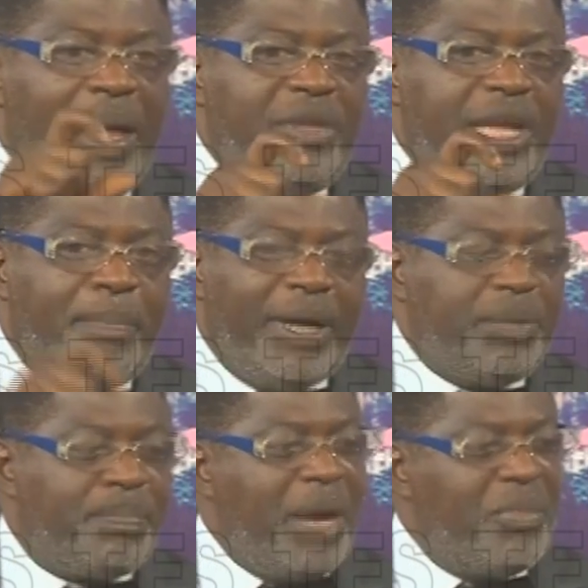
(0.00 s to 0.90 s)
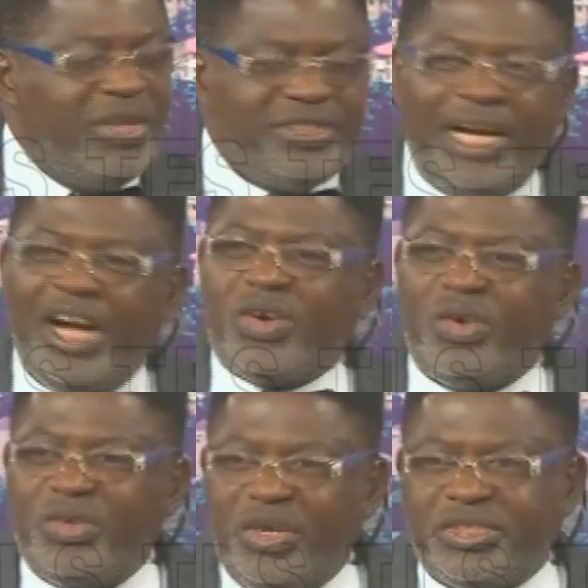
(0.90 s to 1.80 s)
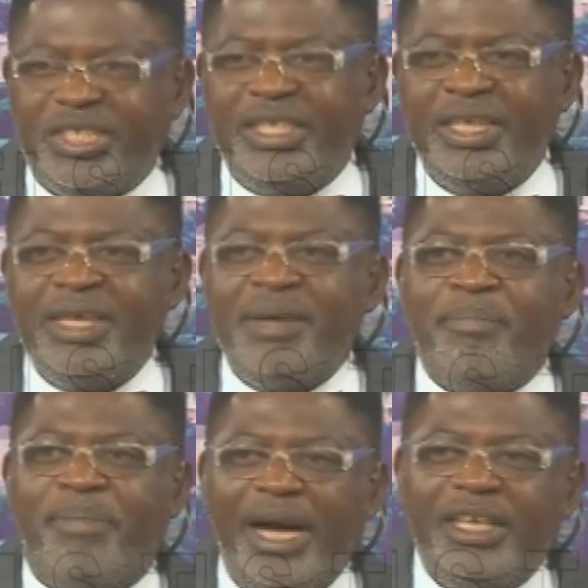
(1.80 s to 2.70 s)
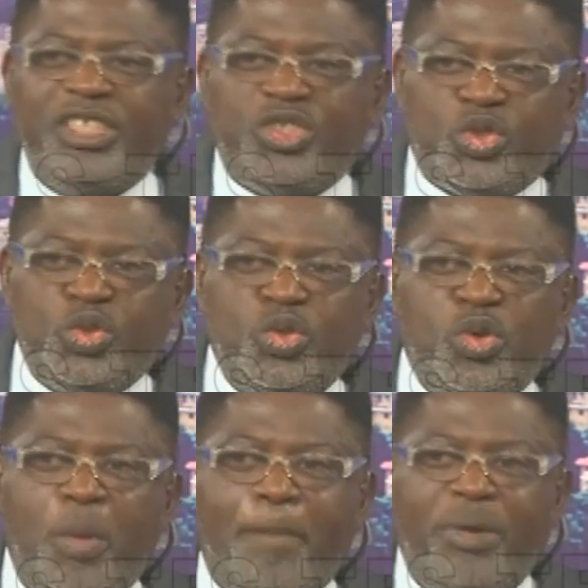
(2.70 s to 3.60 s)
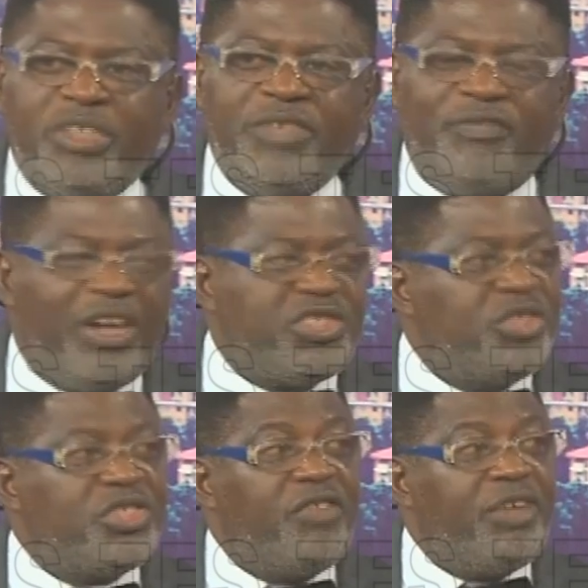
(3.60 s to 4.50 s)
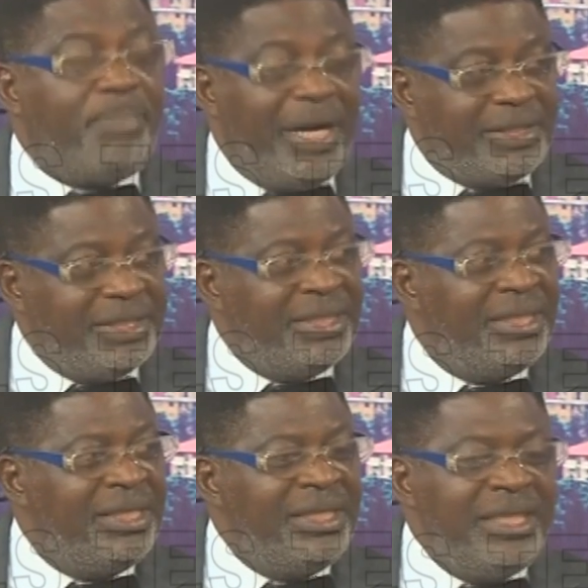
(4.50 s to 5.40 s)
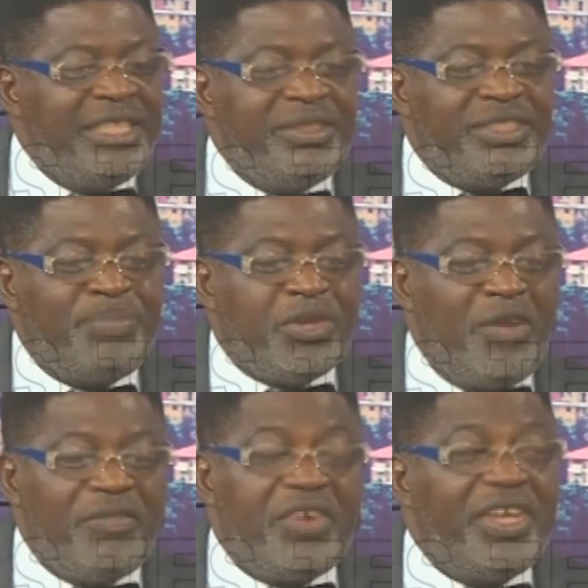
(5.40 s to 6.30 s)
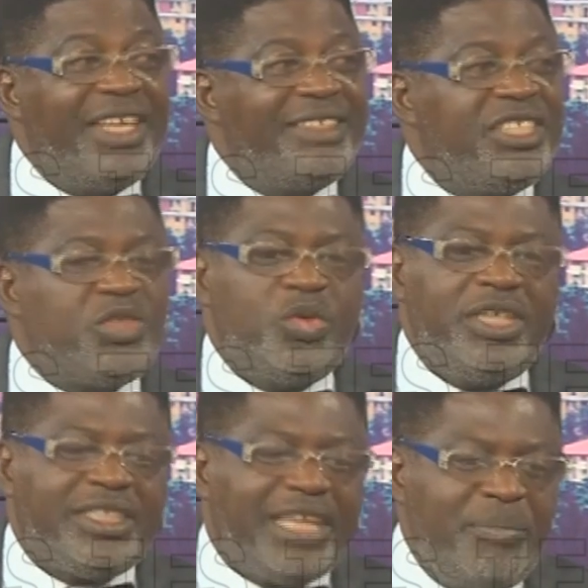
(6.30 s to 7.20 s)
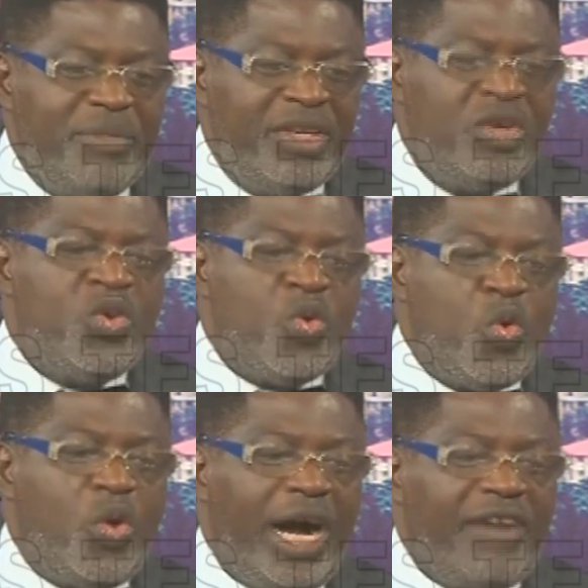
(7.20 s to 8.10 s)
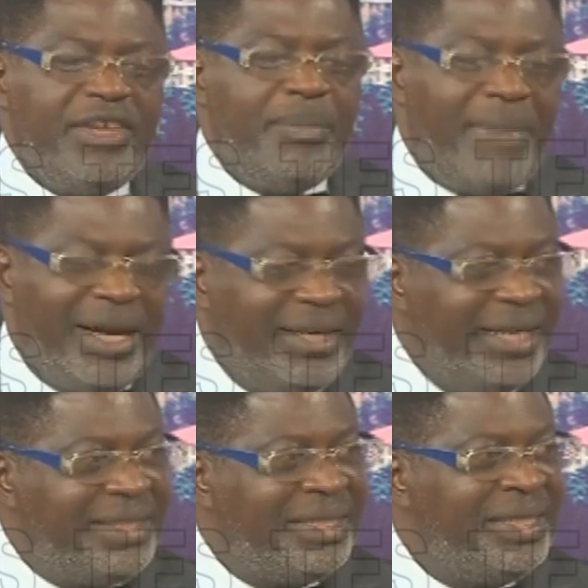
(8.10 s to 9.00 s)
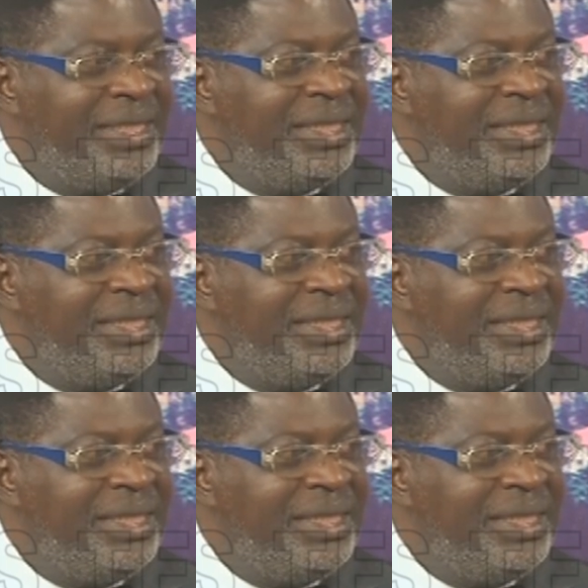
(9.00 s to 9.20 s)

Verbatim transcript: I mean, a party primaries are conducted by the two opposing factions of the party, mm-hmm. it's become very easy to determine who have the mandate